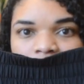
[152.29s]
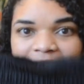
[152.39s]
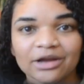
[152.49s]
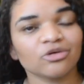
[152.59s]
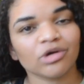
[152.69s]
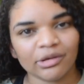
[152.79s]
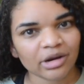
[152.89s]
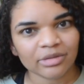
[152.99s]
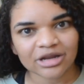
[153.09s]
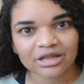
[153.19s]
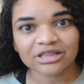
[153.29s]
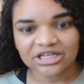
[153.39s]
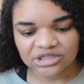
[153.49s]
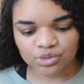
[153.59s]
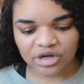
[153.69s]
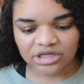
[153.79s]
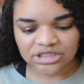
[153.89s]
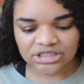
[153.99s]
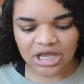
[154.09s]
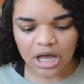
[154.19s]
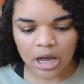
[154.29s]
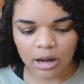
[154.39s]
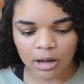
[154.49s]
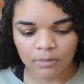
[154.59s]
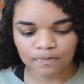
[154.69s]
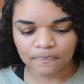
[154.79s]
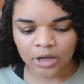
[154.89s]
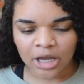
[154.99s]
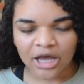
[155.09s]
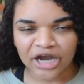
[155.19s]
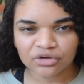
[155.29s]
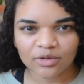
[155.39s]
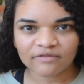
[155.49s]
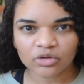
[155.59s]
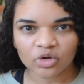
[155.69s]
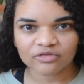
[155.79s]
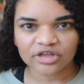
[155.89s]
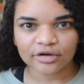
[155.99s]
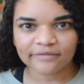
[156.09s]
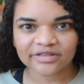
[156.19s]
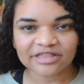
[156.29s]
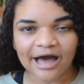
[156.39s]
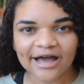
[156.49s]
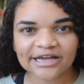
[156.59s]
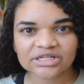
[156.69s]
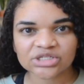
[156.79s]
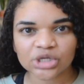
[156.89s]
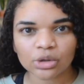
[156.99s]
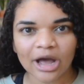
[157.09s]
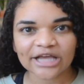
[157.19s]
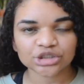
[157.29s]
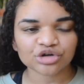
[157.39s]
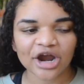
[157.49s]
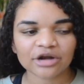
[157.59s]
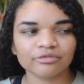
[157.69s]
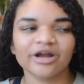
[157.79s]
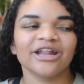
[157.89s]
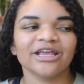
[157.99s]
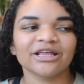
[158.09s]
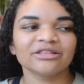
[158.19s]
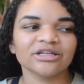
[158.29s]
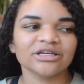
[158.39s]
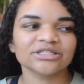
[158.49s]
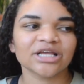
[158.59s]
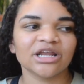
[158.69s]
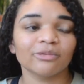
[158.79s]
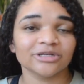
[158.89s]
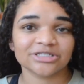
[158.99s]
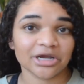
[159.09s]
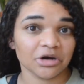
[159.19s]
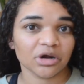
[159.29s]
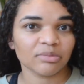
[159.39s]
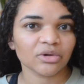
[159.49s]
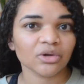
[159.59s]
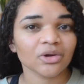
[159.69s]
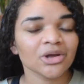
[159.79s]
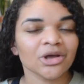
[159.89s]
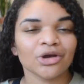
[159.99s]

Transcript: I totally recommend these ones. I do have a little thicker of thighs, so I tried running in these and it was terrible.